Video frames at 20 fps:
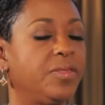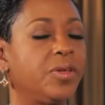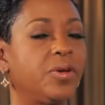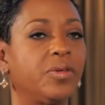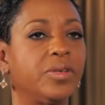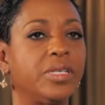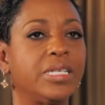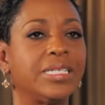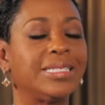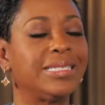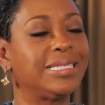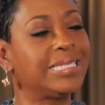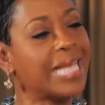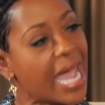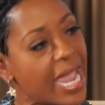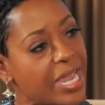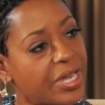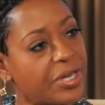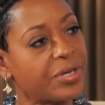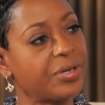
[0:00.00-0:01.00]
Their
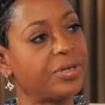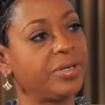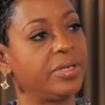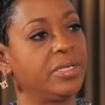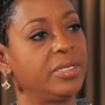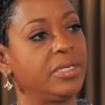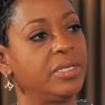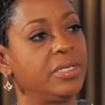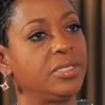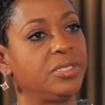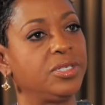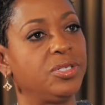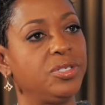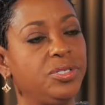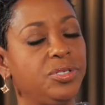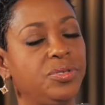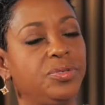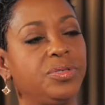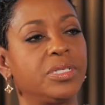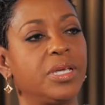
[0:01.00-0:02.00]
desire to
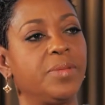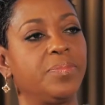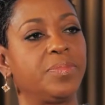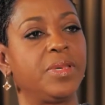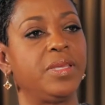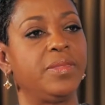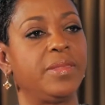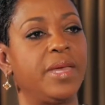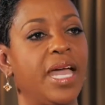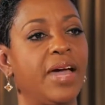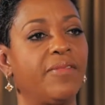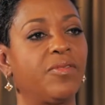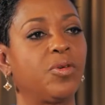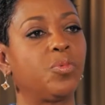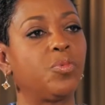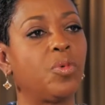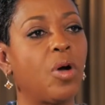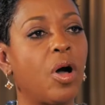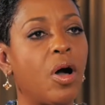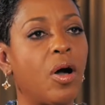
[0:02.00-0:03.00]
do something, they have a
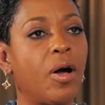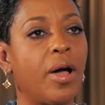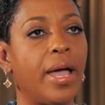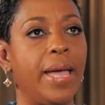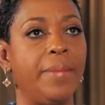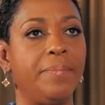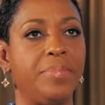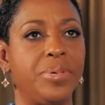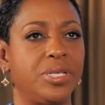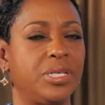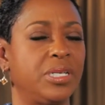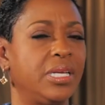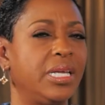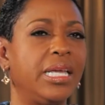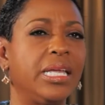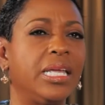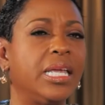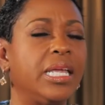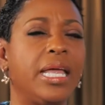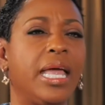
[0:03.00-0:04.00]
raw ambition.
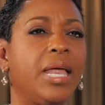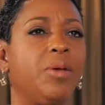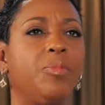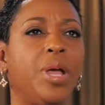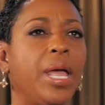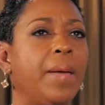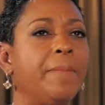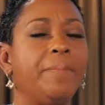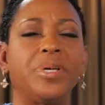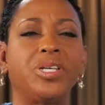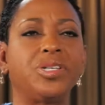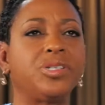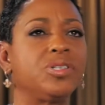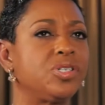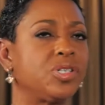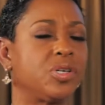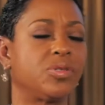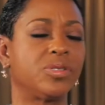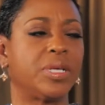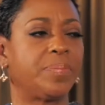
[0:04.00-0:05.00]
And ambition
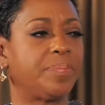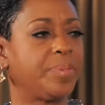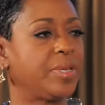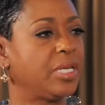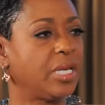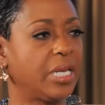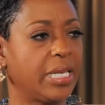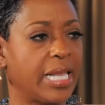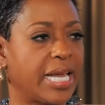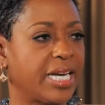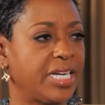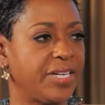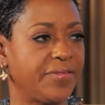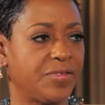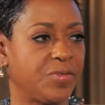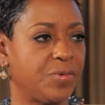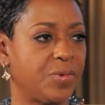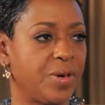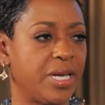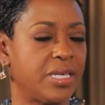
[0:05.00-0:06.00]
shows up in a lot of
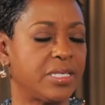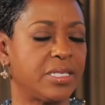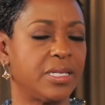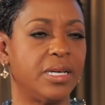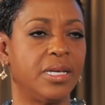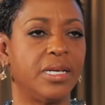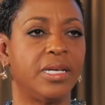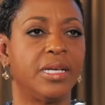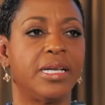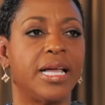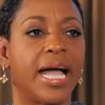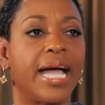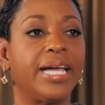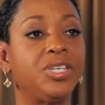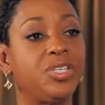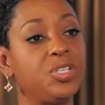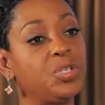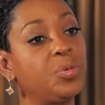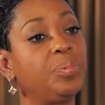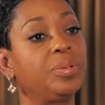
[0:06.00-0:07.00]
different ways. I
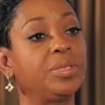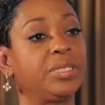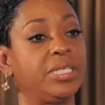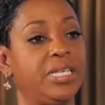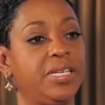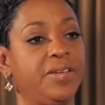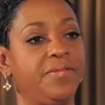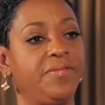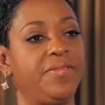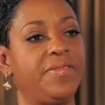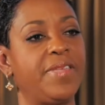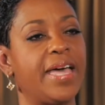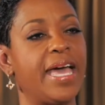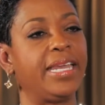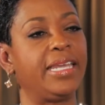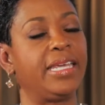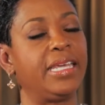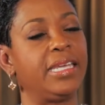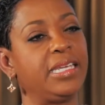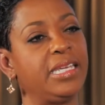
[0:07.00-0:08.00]
do believe
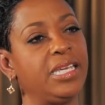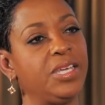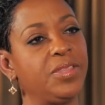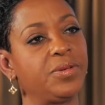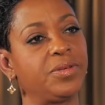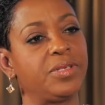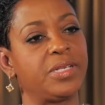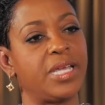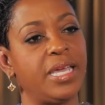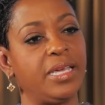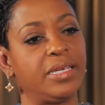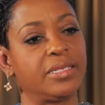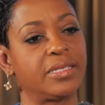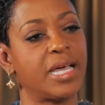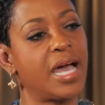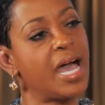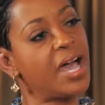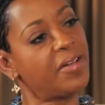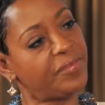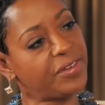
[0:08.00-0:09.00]
that it either takes
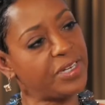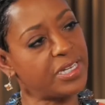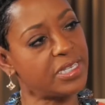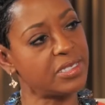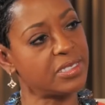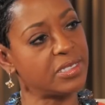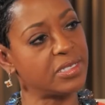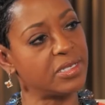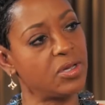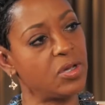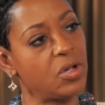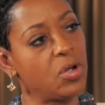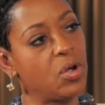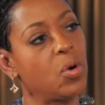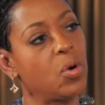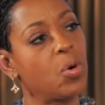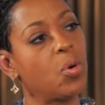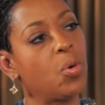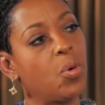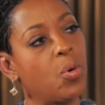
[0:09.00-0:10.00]
confidence
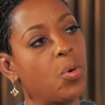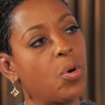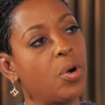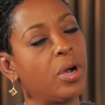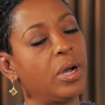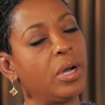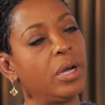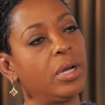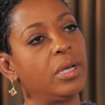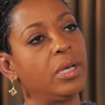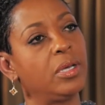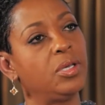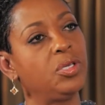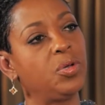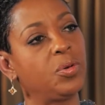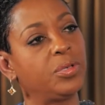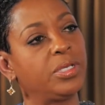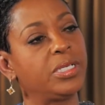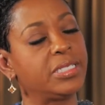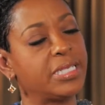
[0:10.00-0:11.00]
or
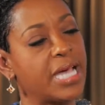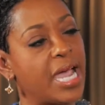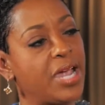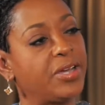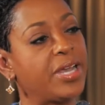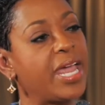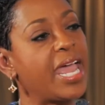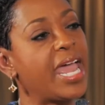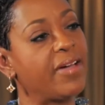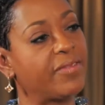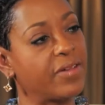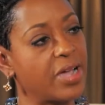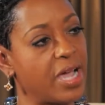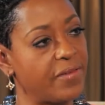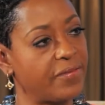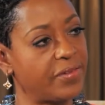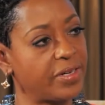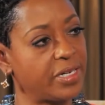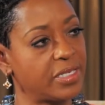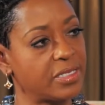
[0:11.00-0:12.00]
your desire to have
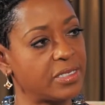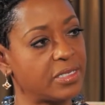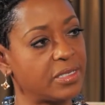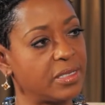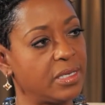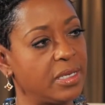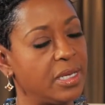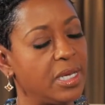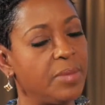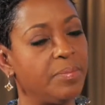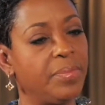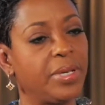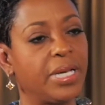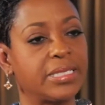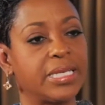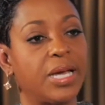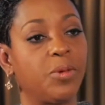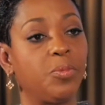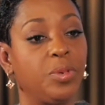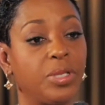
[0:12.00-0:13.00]
confidence.
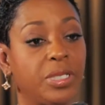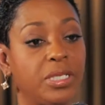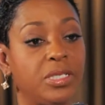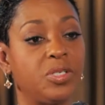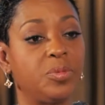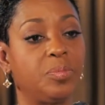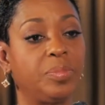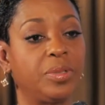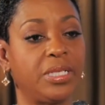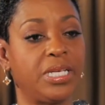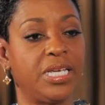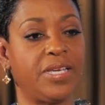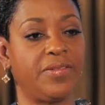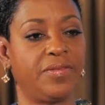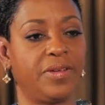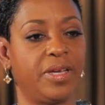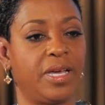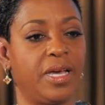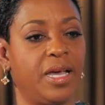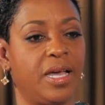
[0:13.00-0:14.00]
Because I really do
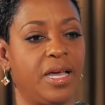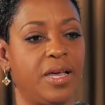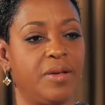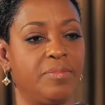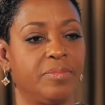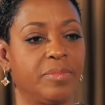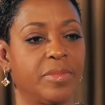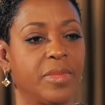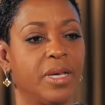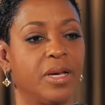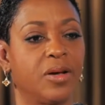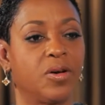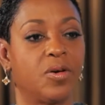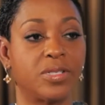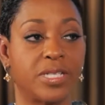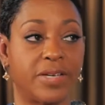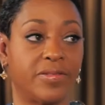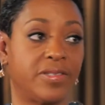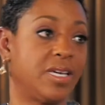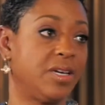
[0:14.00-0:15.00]
believe, of
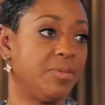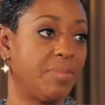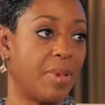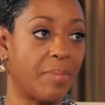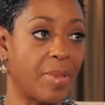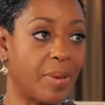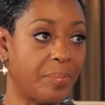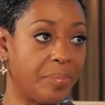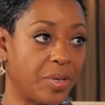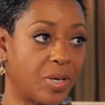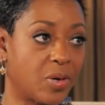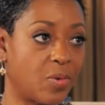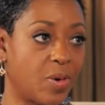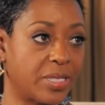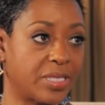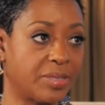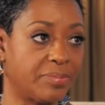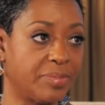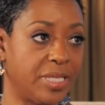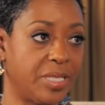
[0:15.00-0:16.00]
course I'll tell you about my book,
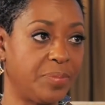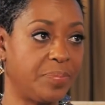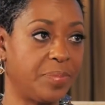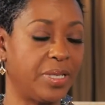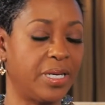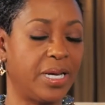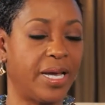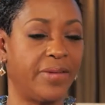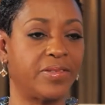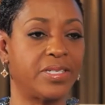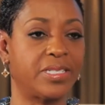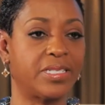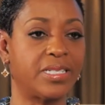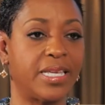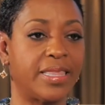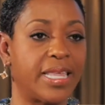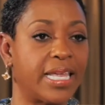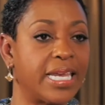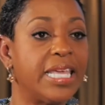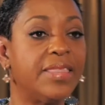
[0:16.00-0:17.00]
Quantum Leap, and I have to
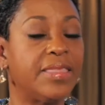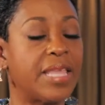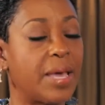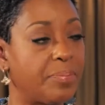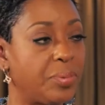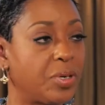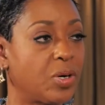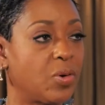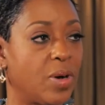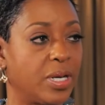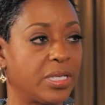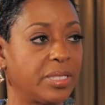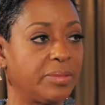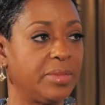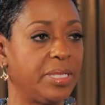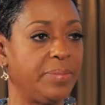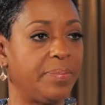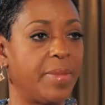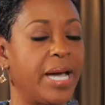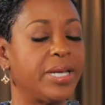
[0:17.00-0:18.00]
say that in that book, Quantum
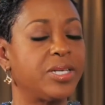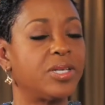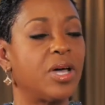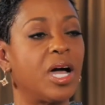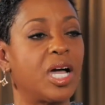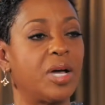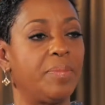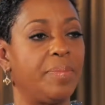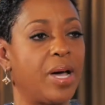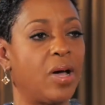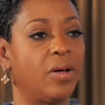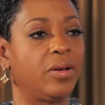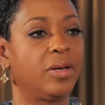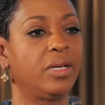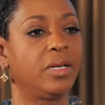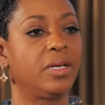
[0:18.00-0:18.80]
Leap, I talk about